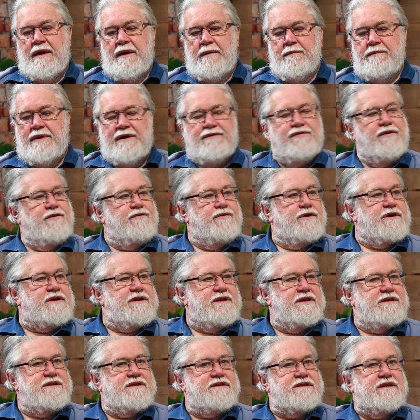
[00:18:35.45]
But Verwoerd
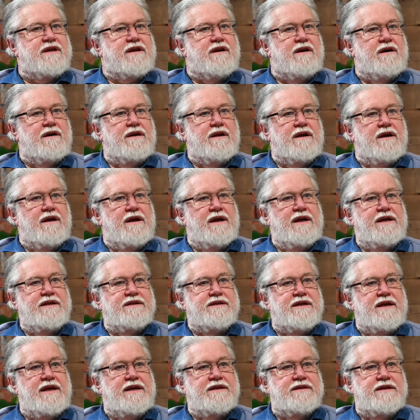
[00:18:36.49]
is the kind of guy, he's
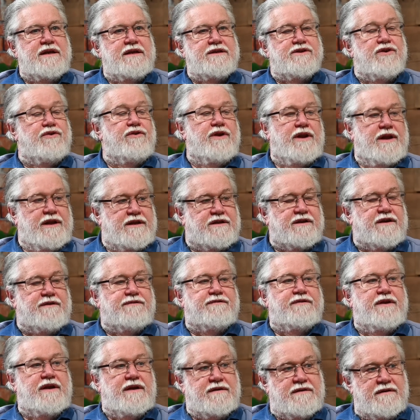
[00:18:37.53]
a really tough
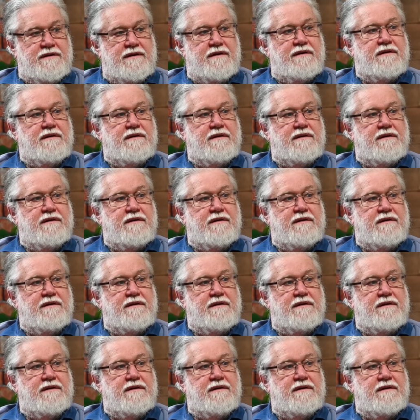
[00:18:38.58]
nut.